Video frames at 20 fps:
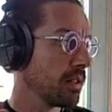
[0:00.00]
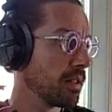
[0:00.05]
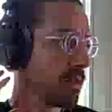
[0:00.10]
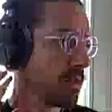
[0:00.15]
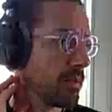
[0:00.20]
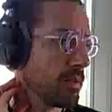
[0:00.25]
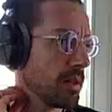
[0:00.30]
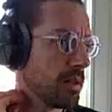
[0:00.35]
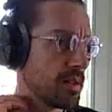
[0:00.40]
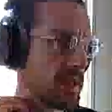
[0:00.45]

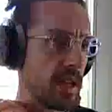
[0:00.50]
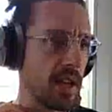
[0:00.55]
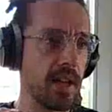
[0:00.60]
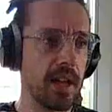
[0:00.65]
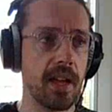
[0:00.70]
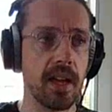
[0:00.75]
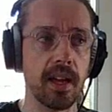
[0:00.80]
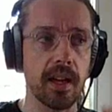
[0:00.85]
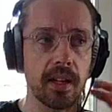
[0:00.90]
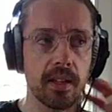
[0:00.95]
Where's that
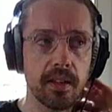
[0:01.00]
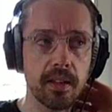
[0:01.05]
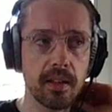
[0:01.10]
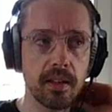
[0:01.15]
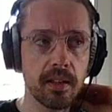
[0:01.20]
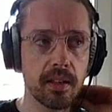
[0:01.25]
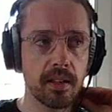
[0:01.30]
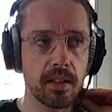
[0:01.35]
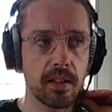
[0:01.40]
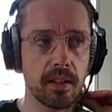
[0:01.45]
here?
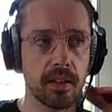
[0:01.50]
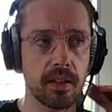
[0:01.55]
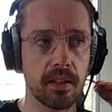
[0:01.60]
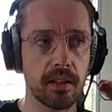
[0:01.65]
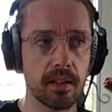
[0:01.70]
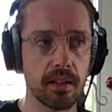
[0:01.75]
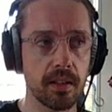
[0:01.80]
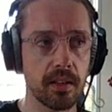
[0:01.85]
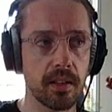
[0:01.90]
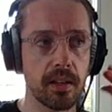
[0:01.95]

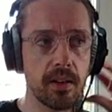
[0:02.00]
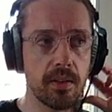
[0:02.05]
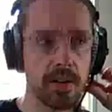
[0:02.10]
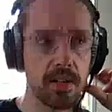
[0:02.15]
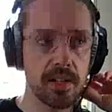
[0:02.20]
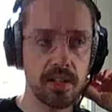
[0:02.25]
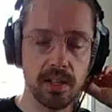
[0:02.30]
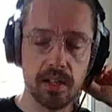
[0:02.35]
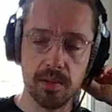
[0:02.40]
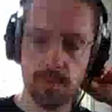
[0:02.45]
Oh, I see,
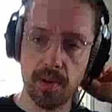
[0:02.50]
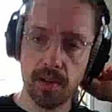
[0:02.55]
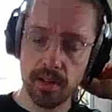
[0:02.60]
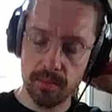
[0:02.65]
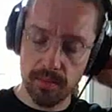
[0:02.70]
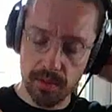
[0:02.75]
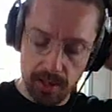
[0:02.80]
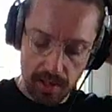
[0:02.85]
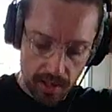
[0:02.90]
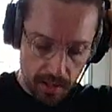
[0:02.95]
it's behind the
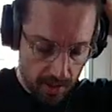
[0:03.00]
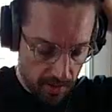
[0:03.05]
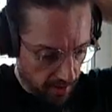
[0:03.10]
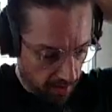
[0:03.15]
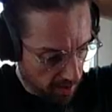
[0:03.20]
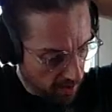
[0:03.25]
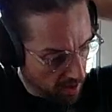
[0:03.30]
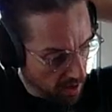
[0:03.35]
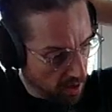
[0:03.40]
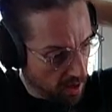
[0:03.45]
thing. Right.
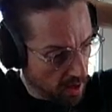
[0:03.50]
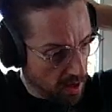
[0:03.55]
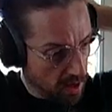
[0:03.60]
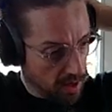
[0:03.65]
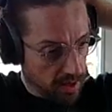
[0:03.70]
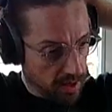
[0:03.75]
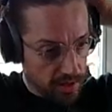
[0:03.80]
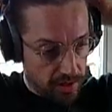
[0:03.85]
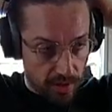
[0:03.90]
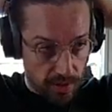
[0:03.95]

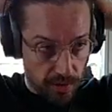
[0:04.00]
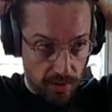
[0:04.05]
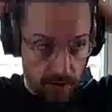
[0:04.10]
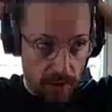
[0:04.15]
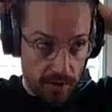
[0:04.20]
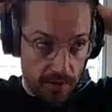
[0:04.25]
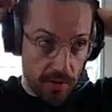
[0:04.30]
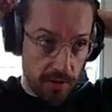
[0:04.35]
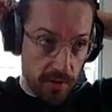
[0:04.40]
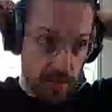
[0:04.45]
So if
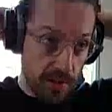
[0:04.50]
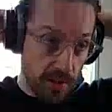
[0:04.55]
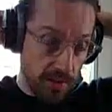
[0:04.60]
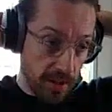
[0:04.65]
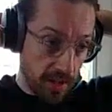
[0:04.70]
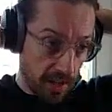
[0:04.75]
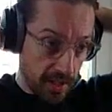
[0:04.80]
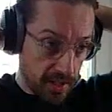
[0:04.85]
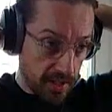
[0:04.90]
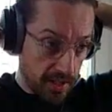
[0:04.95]
you're used to doing
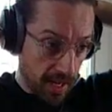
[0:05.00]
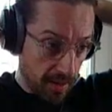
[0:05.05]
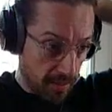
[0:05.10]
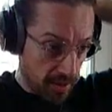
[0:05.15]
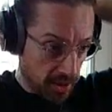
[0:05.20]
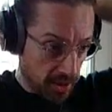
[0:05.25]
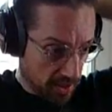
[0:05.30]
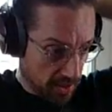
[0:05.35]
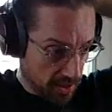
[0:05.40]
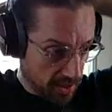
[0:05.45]
like state
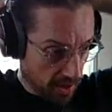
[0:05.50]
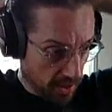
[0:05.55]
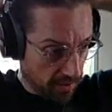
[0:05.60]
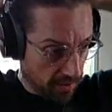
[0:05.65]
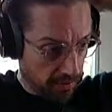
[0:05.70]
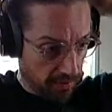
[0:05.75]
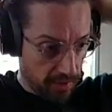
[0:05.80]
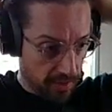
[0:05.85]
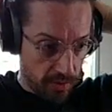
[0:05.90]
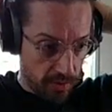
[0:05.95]
machine stuff,
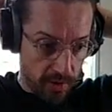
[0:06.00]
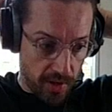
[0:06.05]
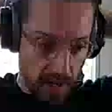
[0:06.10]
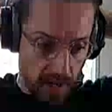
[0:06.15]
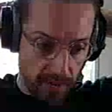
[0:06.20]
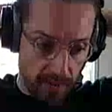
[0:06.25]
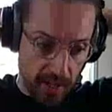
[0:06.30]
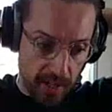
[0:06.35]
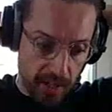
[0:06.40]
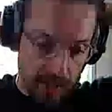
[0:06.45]
you're kind of
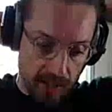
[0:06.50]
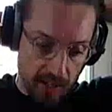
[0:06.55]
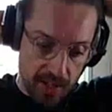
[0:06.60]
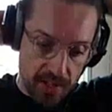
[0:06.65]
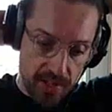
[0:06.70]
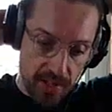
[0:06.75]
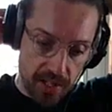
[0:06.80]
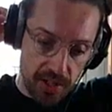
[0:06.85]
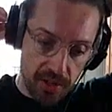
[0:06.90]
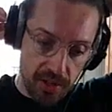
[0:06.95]
like, is
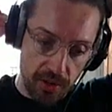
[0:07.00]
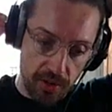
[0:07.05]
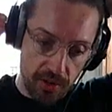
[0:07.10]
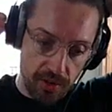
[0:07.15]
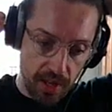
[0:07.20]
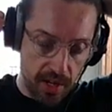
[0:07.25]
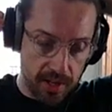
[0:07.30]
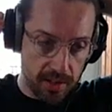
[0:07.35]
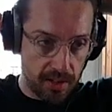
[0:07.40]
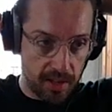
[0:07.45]
this true?
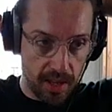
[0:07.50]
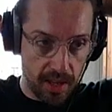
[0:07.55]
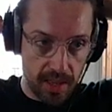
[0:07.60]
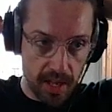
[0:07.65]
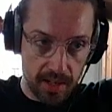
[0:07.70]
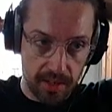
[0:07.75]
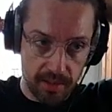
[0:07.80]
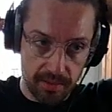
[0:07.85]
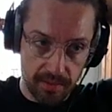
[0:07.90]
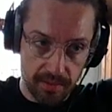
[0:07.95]
Then
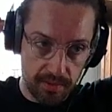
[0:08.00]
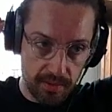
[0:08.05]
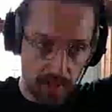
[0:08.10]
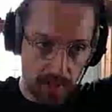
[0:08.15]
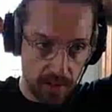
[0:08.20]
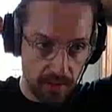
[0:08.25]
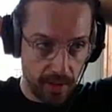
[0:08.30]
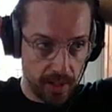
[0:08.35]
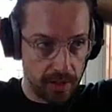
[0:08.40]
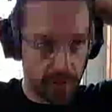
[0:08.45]
kind of
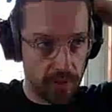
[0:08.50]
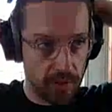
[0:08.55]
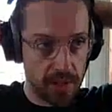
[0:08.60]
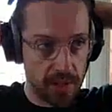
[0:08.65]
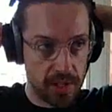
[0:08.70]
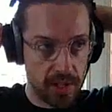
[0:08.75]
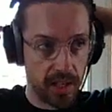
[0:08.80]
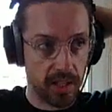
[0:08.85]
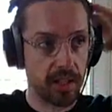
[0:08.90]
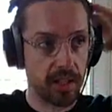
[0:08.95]
like do this
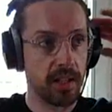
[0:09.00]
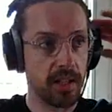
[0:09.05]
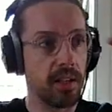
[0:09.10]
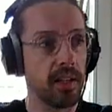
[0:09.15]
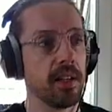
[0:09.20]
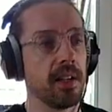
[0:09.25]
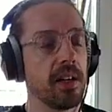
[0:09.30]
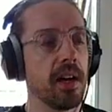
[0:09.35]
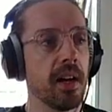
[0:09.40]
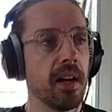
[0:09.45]
thing.
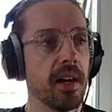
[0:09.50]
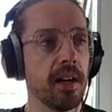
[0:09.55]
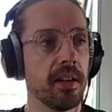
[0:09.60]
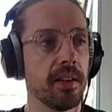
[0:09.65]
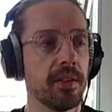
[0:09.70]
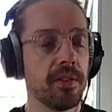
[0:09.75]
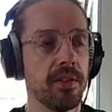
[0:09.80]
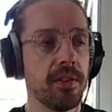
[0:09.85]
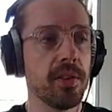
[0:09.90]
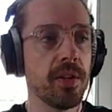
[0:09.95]

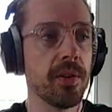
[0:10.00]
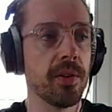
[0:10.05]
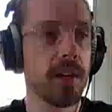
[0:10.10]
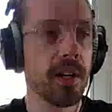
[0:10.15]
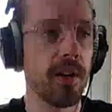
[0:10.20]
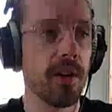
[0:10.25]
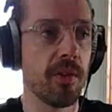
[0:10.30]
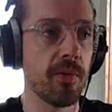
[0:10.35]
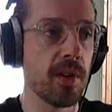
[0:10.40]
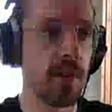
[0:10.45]
You do it a
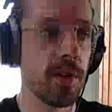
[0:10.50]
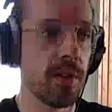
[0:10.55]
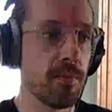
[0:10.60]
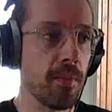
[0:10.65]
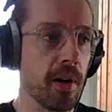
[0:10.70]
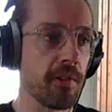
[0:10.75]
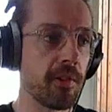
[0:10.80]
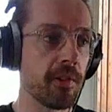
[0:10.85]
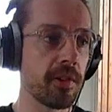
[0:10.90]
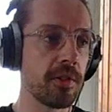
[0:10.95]
lot with
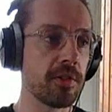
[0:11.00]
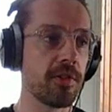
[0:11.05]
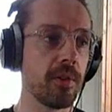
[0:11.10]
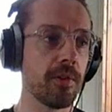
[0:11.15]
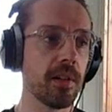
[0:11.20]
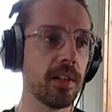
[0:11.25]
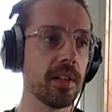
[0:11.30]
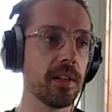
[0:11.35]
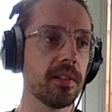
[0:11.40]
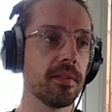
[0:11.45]

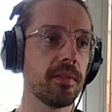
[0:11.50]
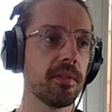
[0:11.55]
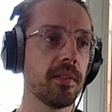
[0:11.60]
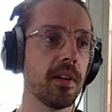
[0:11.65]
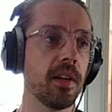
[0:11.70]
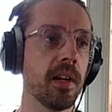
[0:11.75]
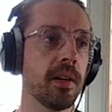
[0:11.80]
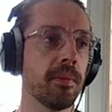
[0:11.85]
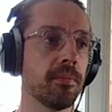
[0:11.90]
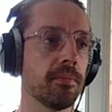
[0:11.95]
microcontroller
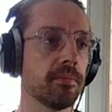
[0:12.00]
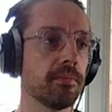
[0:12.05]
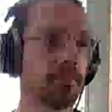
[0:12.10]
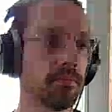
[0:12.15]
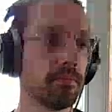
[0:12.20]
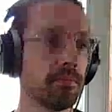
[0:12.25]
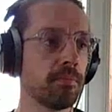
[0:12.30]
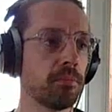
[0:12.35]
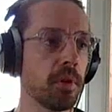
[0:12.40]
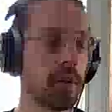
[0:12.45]

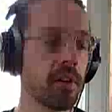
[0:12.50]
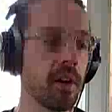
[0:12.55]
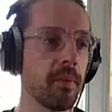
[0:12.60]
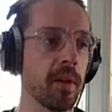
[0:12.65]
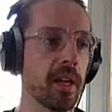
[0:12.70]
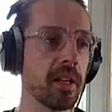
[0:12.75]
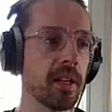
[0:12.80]
programming.